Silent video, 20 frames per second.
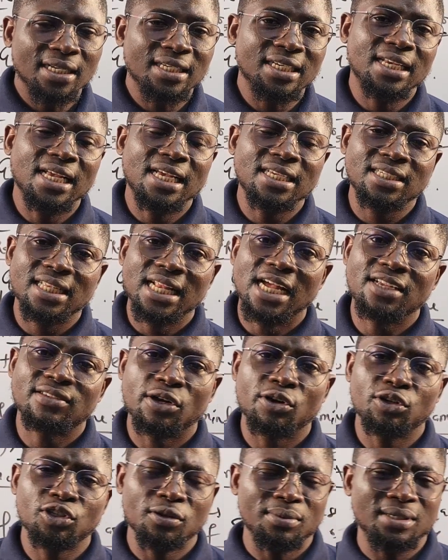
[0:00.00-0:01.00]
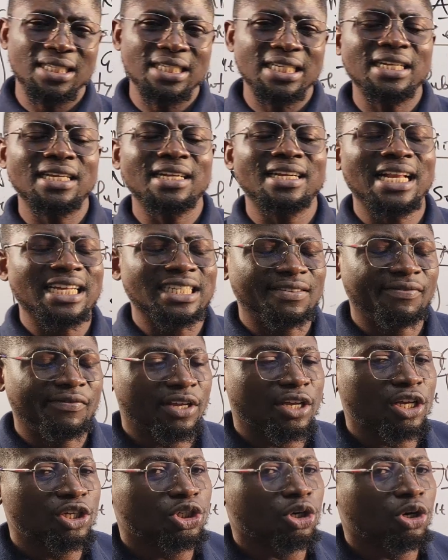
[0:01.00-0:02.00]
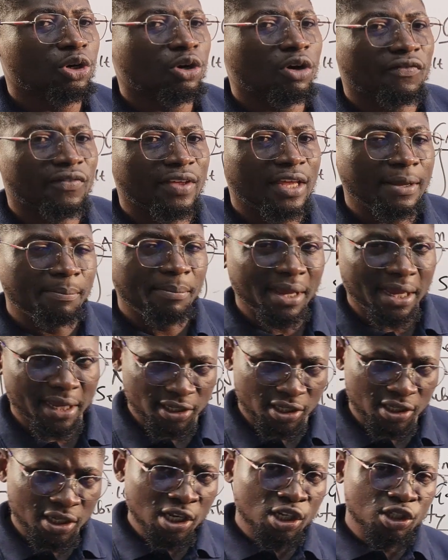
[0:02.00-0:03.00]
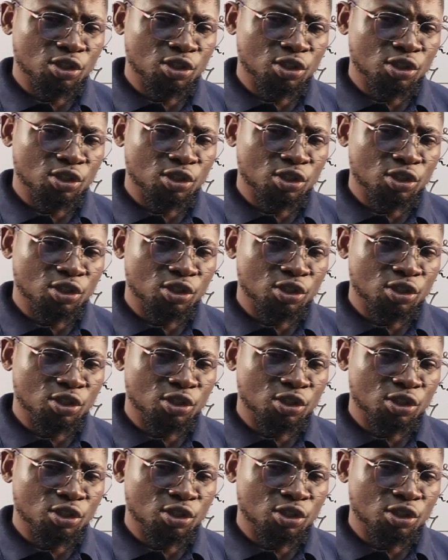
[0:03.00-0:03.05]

In the next class, I'm going to be seeing classification of amines.